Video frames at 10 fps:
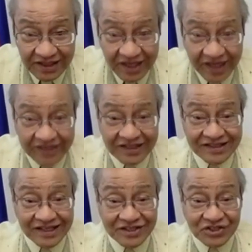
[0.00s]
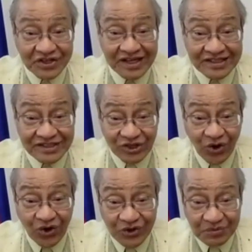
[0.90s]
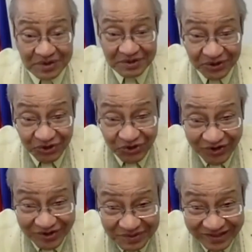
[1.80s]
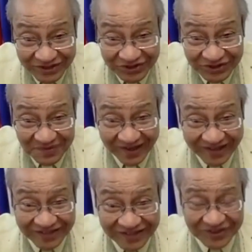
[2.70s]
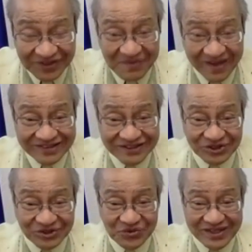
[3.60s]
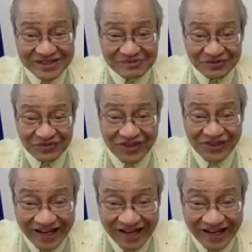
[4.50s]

And then they traced all the people who had been to the market for the past 2 weeks before that